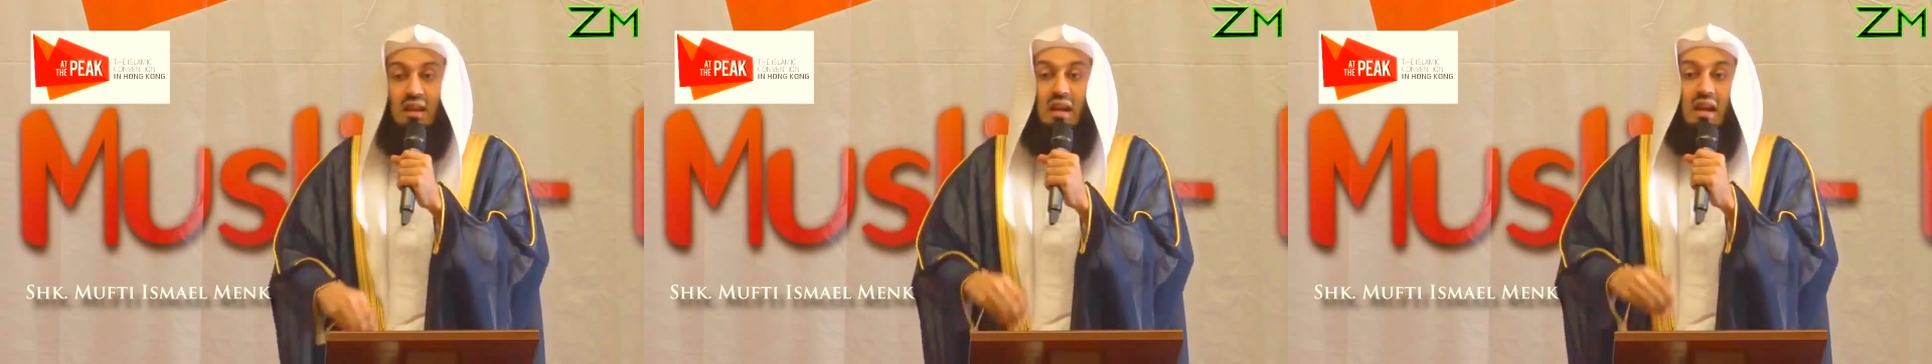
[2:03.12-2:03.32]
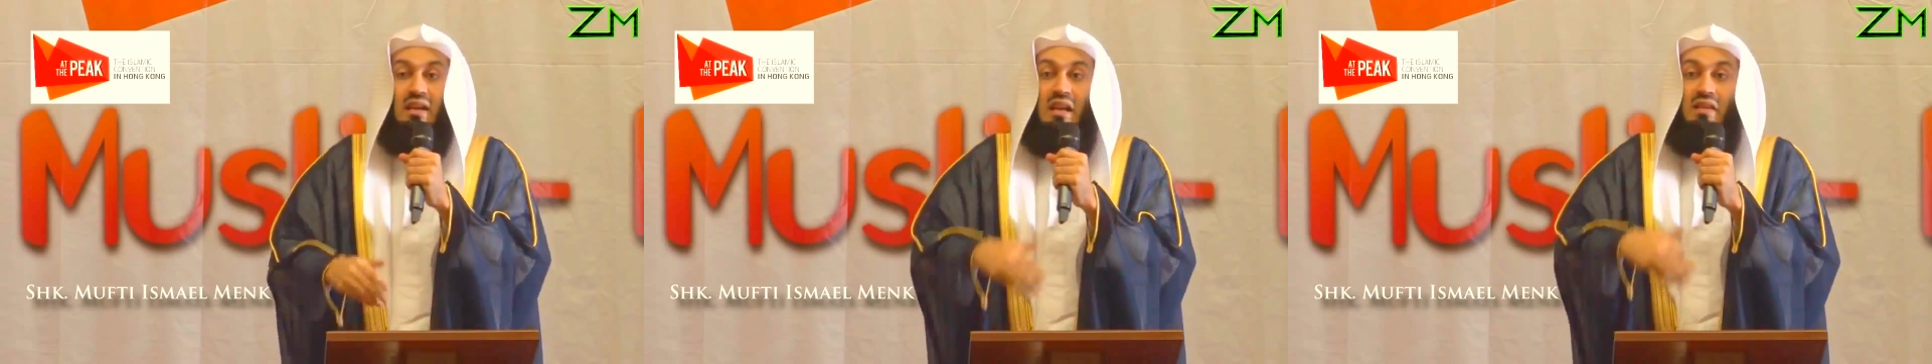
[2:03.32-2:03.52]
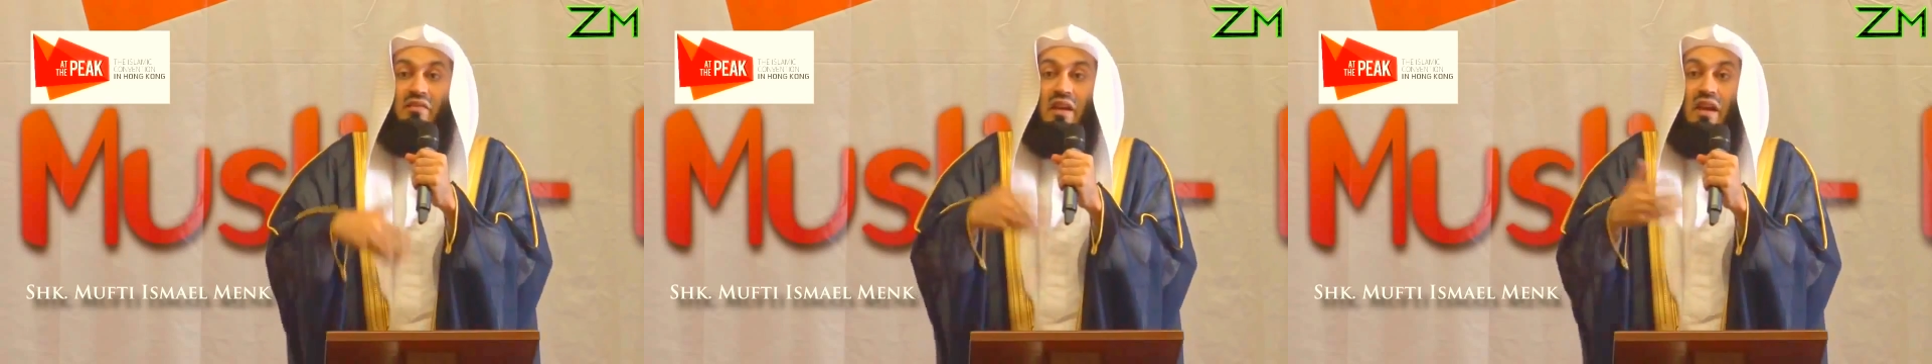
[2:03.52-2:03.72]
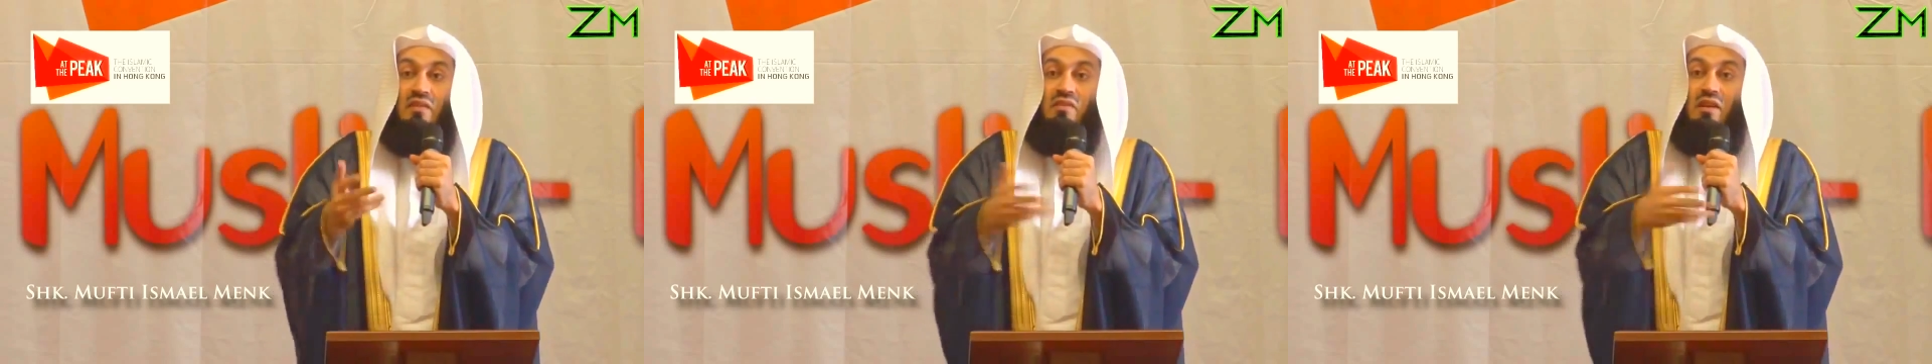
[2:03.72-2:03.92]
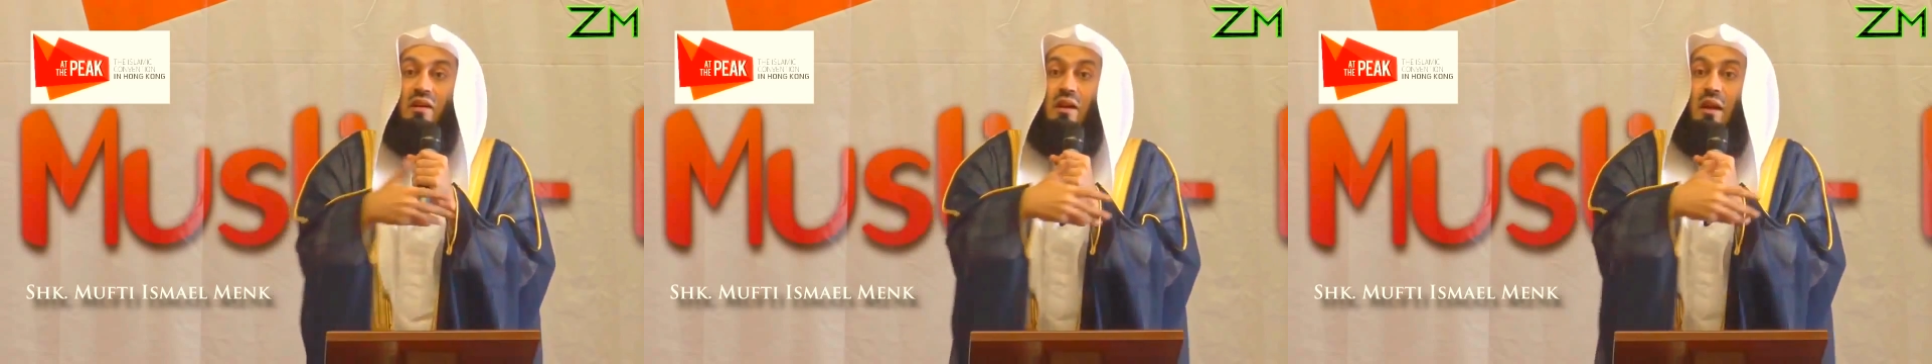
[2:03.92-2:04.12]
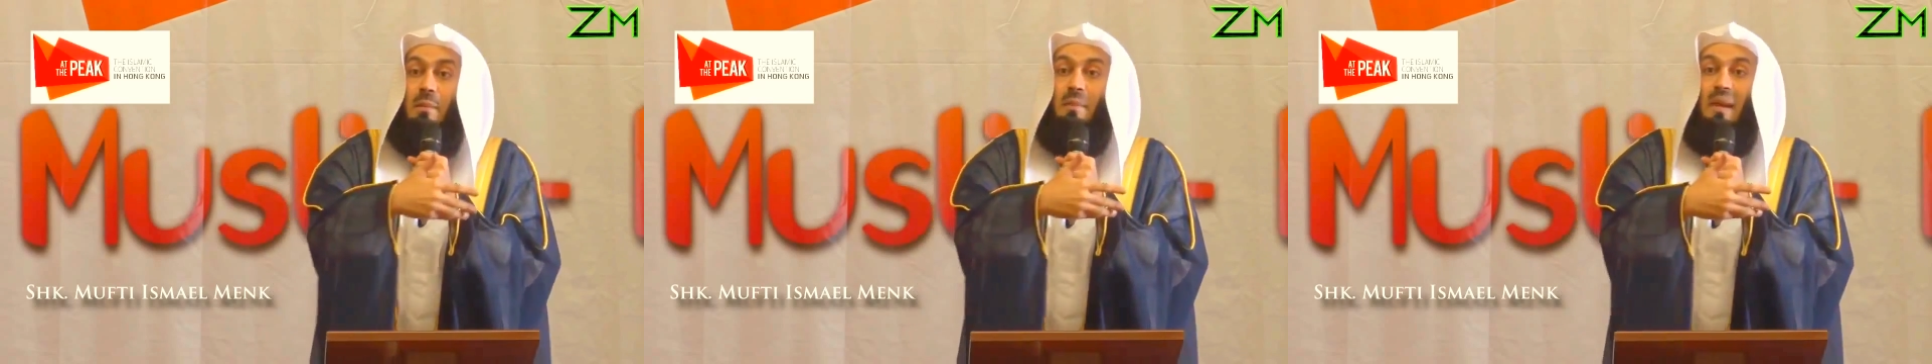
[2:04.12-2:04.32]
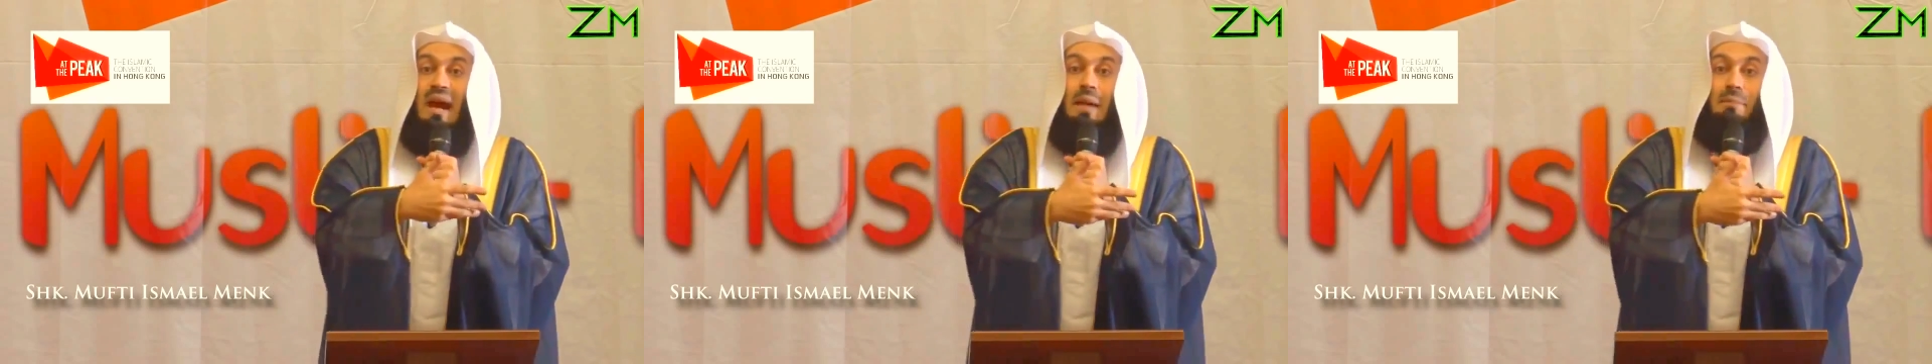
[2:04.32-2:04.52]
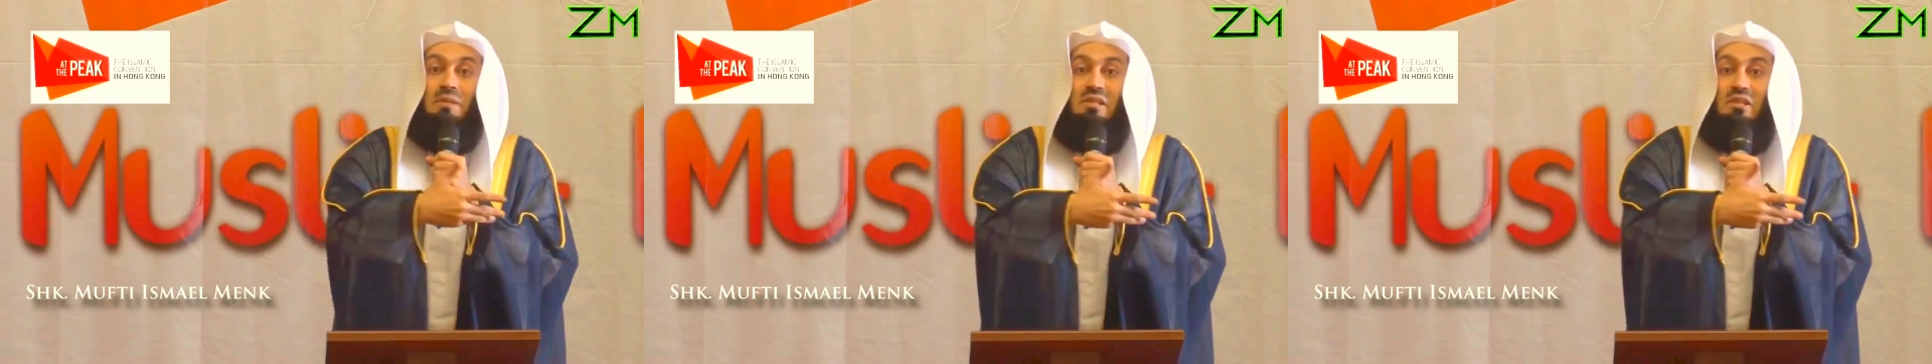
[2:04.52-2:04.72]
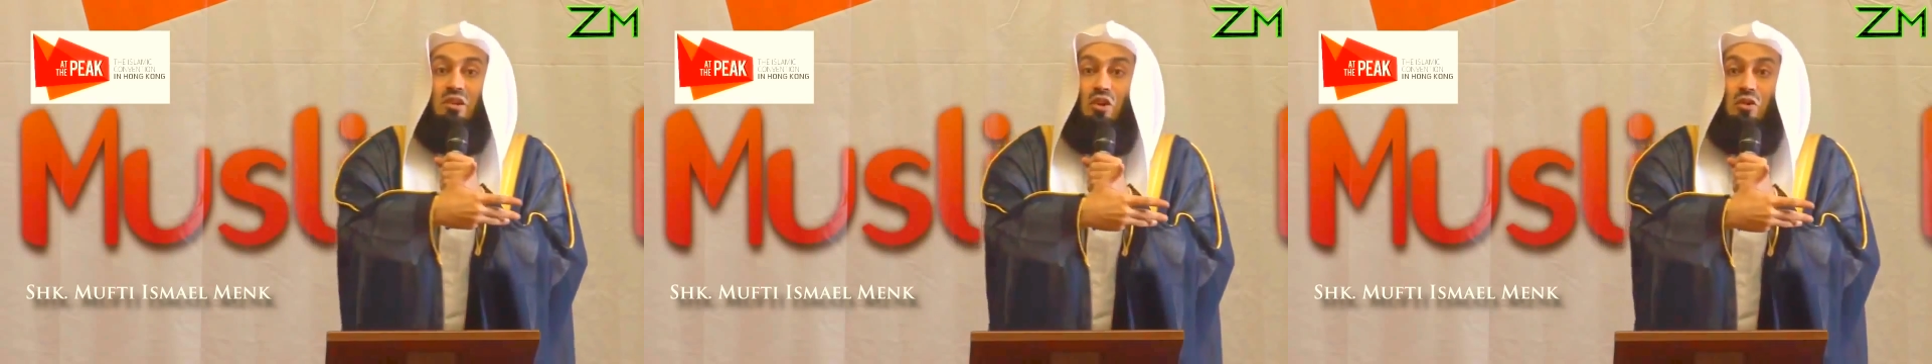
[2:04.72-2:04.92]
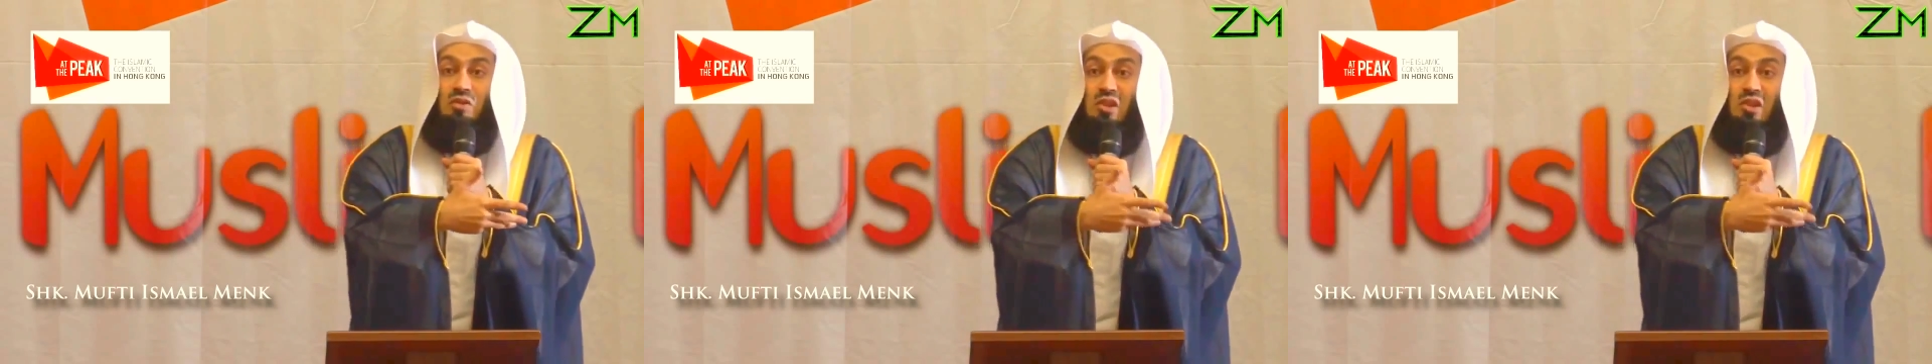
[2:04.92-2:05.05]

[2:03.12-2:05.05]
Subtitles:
that are never ever perhaps, you know,